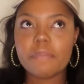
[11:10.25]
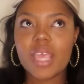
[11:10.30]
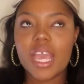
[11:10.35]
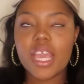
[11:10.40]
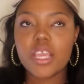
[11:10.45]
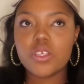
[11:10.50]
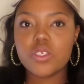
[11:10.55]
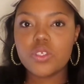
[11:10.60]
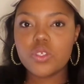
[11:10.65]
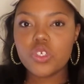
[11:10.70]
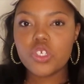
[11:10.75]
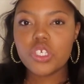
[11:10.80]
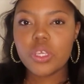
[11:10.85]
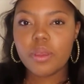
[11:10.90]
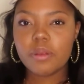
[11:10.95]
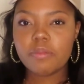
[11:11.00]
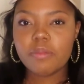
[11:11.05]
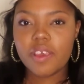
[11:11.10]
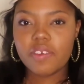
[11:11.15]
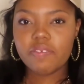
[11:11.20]
I used to share
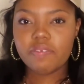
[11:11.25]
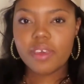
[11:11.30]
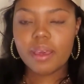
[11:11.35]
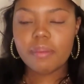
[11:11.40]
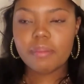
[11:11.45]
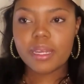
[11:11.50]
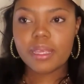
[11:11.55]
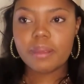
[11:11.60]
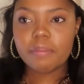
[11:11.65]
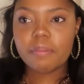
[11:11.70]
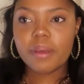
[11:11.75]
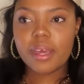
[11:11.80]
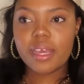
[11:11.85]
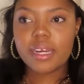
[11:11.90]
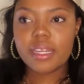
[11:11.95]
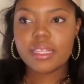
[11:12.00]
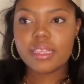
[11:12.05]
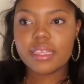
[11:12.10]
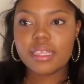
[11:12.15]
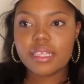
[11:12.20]
it with my family,
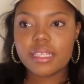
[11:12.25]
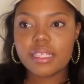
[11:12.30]
but